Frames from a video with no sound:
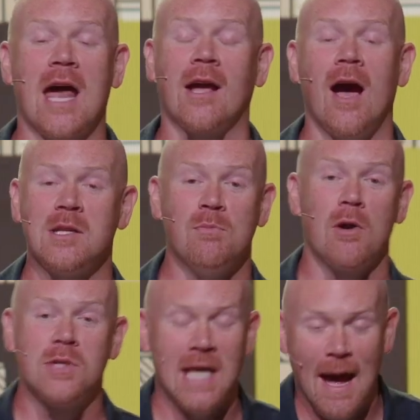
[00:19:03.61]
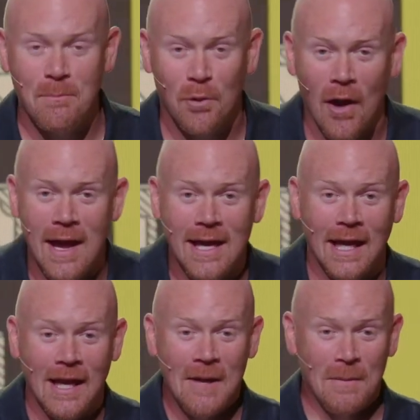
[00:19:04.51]
out of God's mercy, I'm praying,
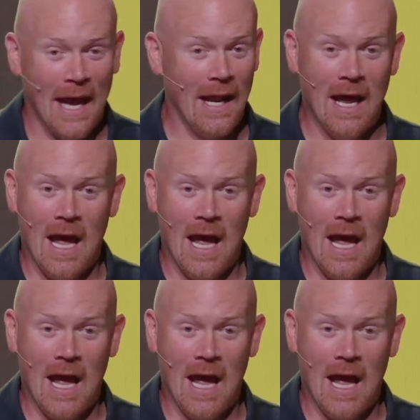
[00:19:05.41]
and, and